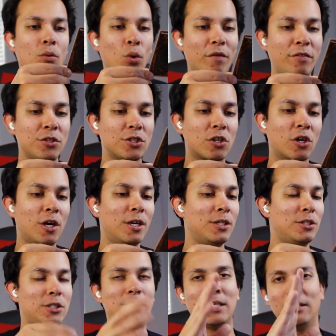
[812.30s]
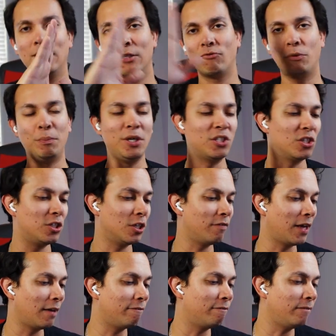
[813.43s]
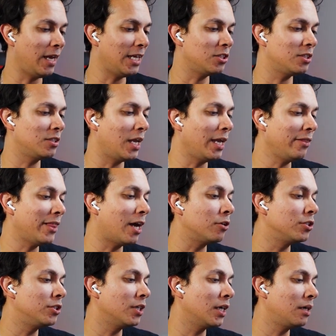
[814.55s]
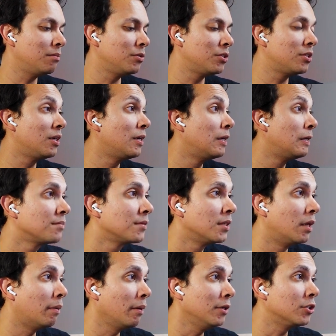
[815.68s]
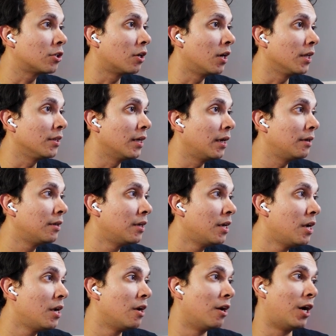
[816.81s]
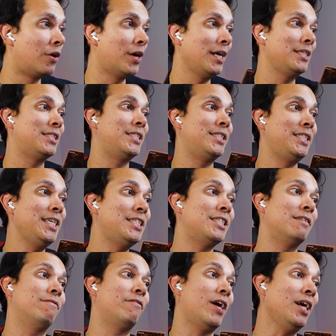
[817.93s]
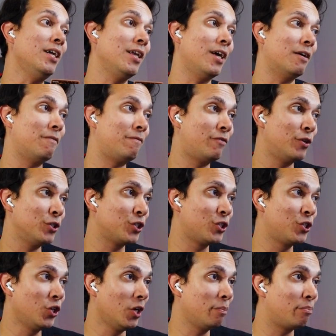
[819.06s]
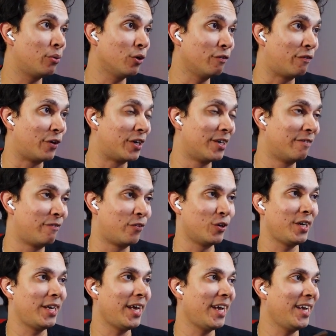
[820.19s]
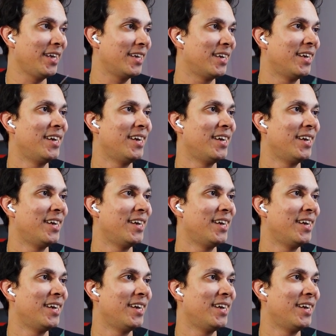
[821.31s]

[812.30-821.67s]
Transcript: What if there's a card that just like repeats itself like 8,000 times? There probably is a card like that. All right, decent. Finally, our first good pull for today.